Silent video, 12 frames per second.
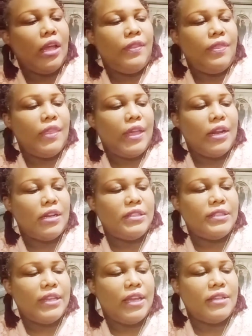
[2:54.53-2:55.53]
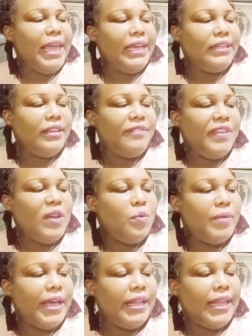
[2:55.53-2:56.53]
And then it says make living
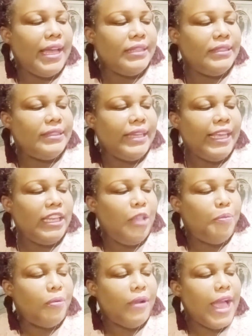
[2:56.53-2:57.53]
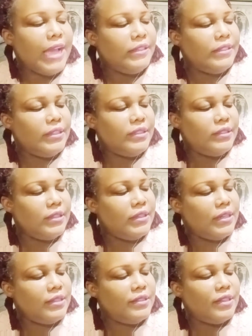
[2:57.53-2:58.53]
well a daily practice. And
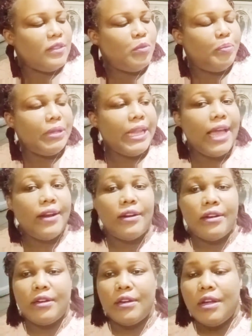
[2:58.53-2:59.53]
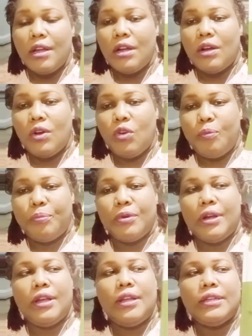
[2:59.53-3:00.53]
then it says Planner
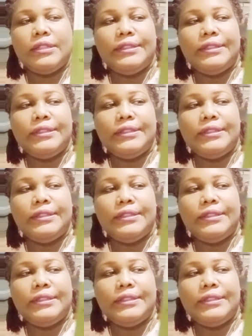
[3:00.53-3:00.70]
Oprah